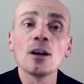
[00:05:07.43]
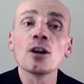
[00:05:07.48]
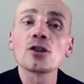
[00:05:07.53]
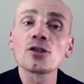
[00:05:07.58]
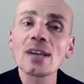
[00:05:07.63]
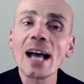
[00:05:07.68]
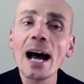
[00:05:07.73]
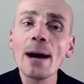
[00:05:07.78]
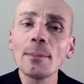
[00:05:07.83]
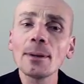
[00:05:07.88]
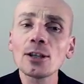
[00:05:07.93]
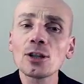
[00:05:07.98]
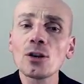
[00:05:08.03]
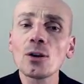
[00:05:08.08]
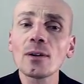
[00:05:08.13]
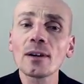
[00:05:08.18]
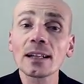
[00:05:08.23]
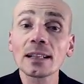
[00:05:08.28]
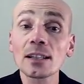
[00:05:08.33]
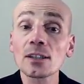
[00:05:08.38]
So how much
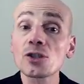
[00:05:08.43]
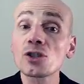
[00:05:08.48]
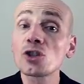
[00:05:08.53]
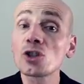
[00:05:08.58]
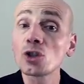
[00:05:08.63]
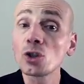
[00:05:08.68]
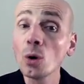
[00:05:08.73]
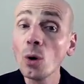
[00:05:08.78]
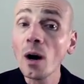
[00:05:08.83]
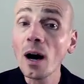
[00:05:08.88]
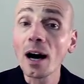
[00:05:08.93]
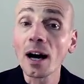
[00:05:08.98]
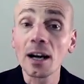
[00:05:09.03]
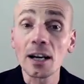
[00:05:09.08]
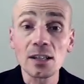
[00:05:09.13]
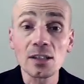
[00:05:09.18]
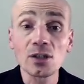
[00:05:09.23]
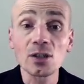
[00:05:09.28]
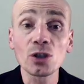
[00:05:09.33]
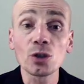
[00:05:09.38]
longer does your
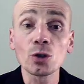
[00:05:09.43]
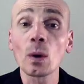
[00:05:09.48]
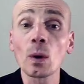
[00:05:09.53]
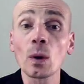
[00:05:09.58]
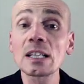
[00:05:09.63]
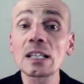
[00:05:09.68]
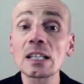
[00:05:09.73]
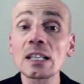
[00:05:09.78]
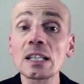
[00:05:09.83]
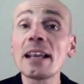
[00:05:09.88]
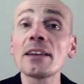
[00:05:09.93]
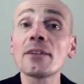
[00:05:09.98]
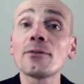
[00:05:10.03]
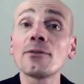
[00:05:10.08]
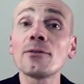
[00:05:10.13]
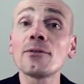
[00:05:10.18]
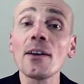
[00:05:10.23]
ICU want to spend